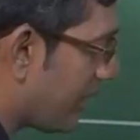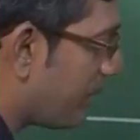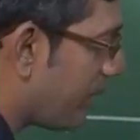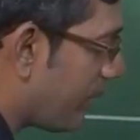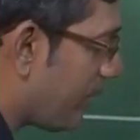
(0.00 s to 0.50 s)
in
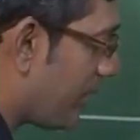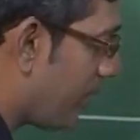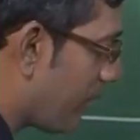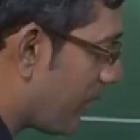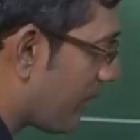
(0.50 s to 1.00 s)
between three
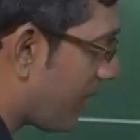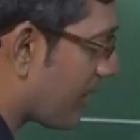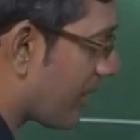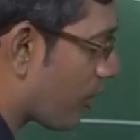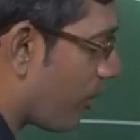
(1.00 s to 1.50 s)
of them are
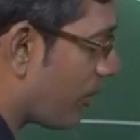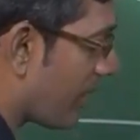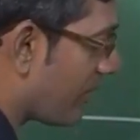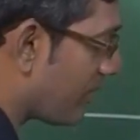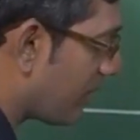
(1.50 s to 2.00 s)
at common
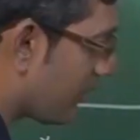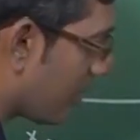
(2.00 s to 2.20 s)
tangent.